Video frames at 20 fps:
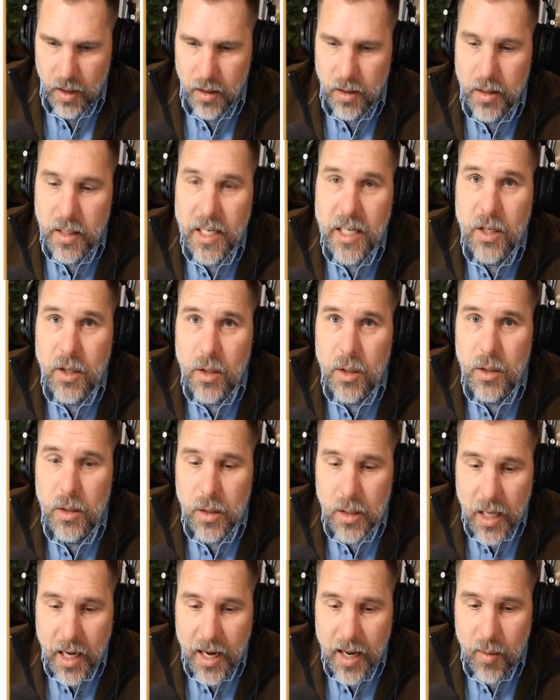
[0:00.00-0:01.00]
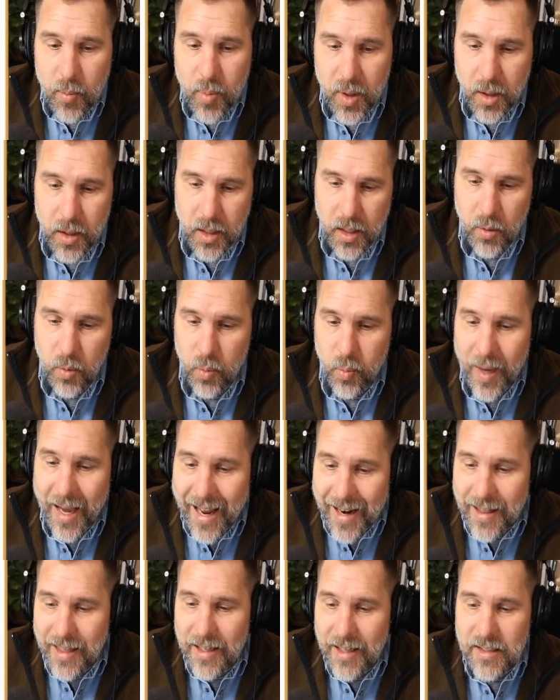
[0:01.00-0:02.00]
Liquor liability,
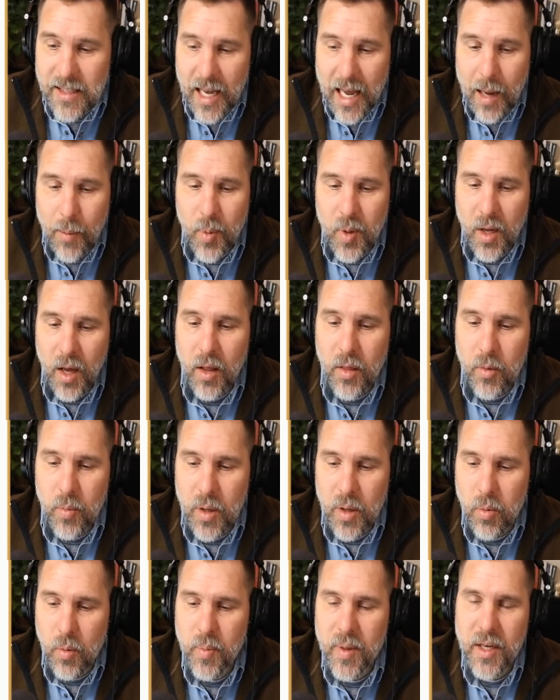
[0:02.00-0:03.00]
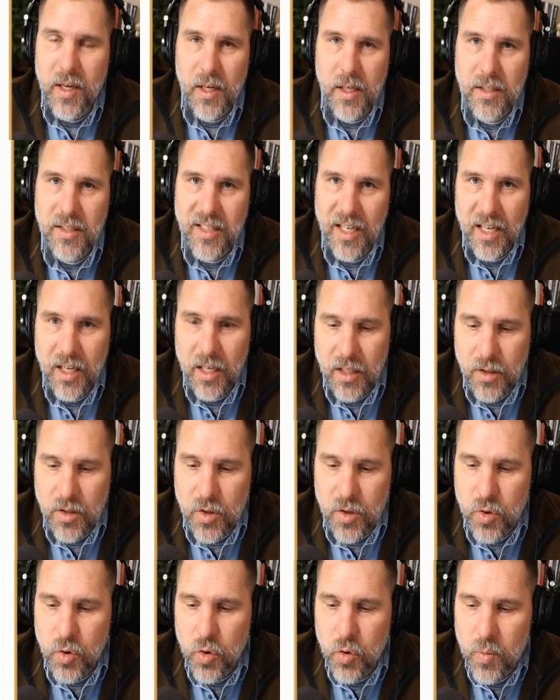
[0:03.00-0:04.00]
bad things that happen to other people because they
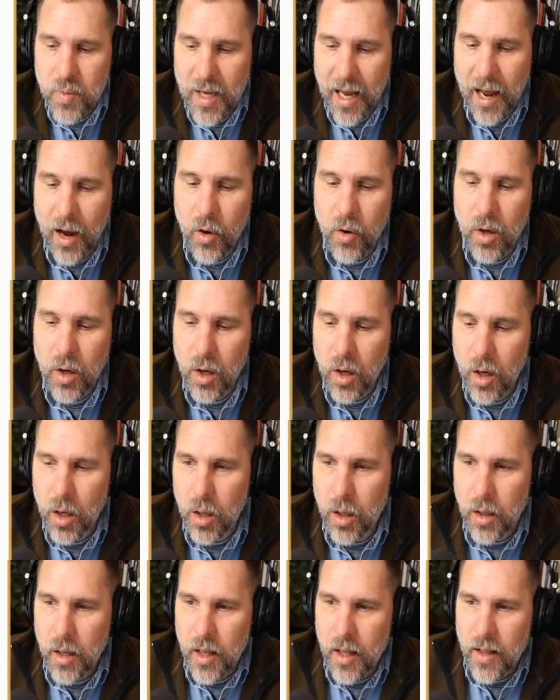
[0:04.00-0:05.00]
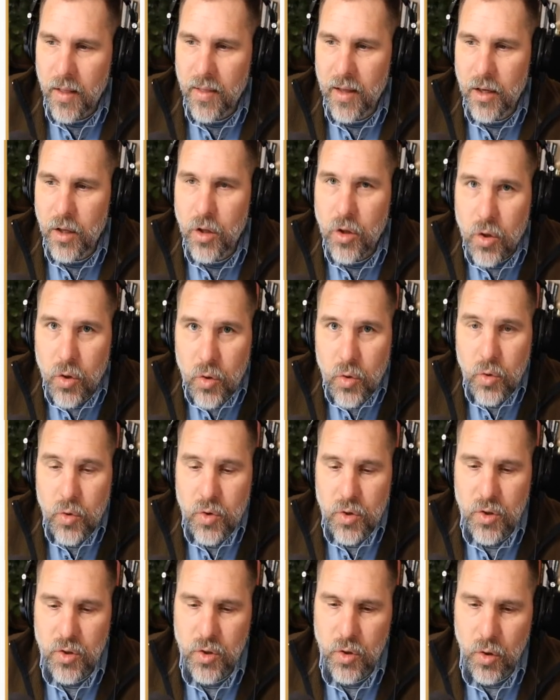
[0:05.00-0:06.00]
consumed alcohol that you
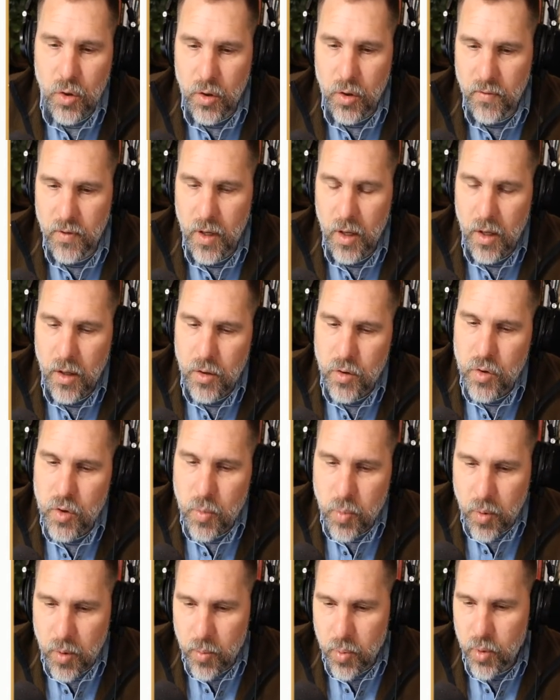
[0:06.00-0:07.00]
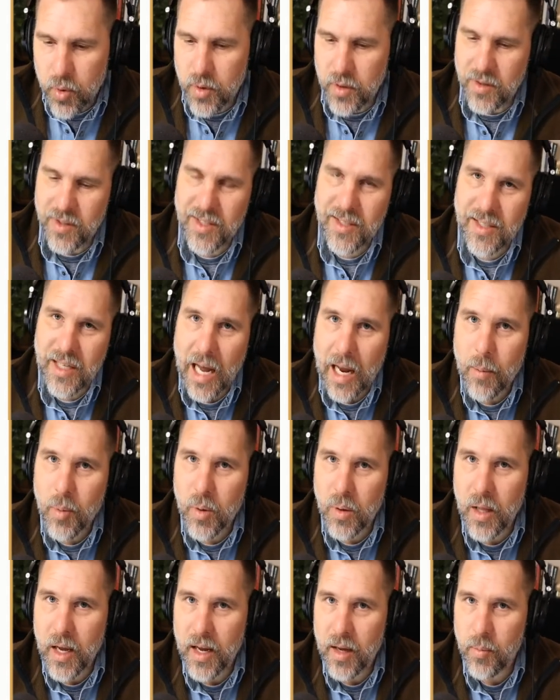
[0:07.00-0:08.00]
served. Super important.
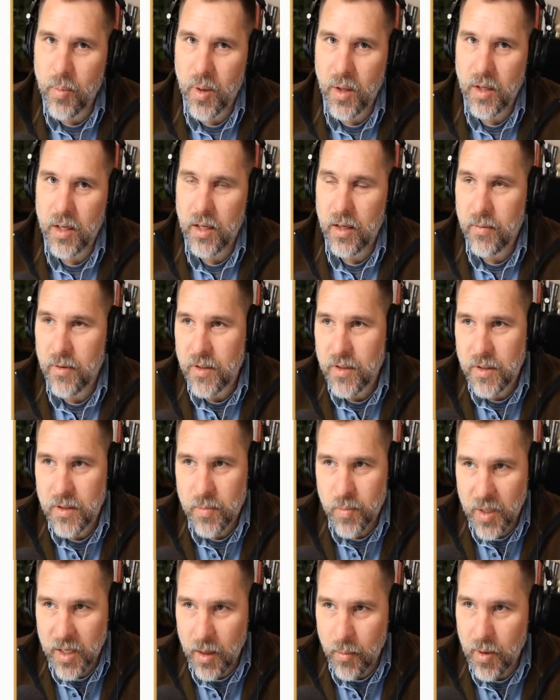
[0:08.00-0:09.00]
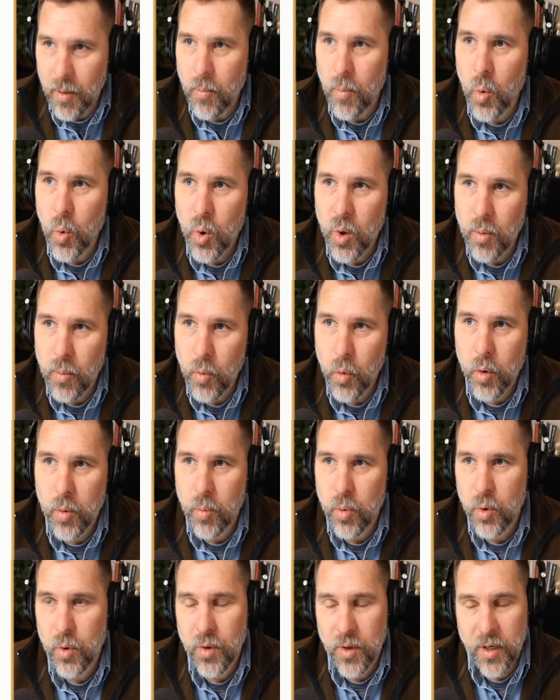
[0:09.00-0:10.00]
Cyber liability. This is becoming more and more
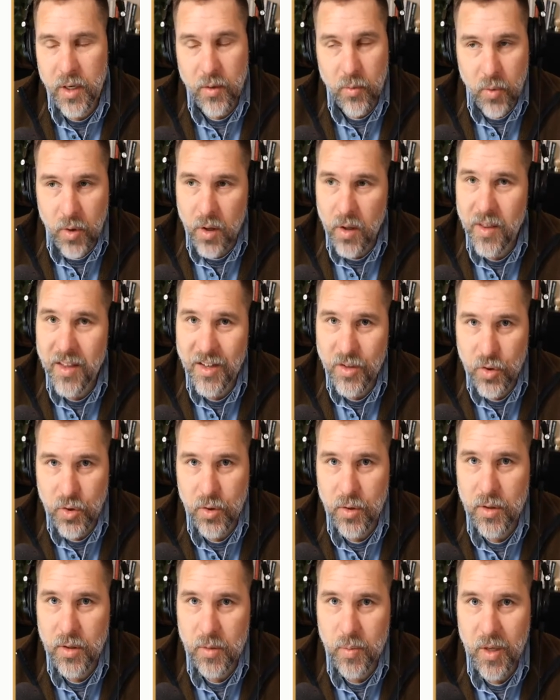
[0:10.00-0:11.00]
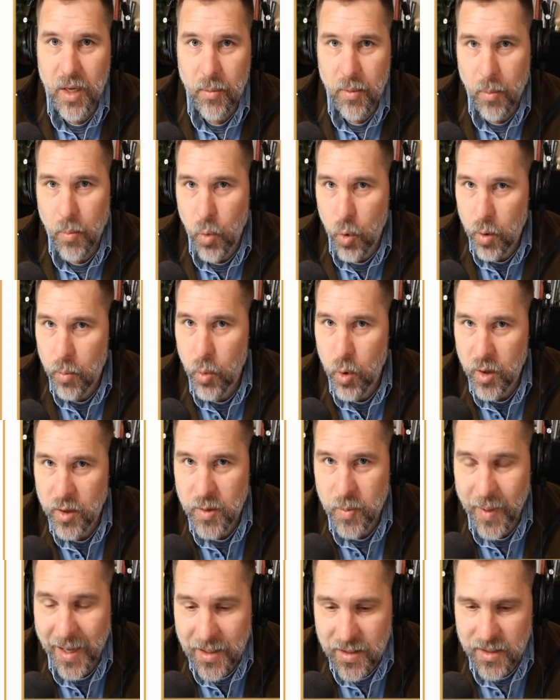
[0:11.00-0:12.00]
important, and really the insurance is becoming more and more
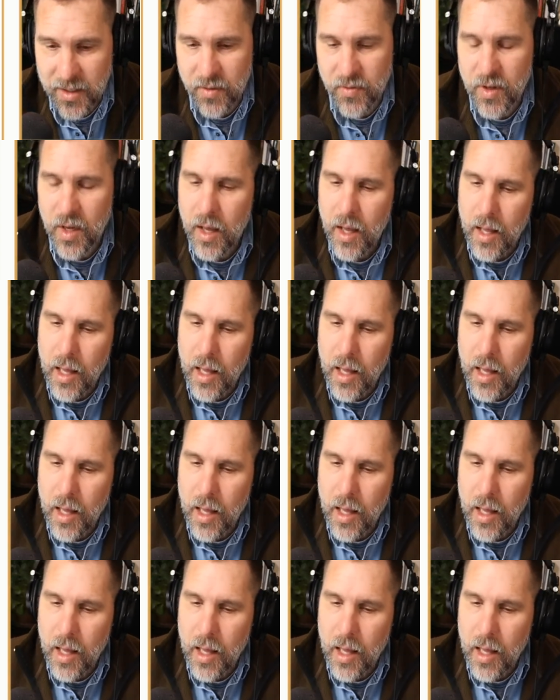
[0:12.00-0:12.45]
expensive.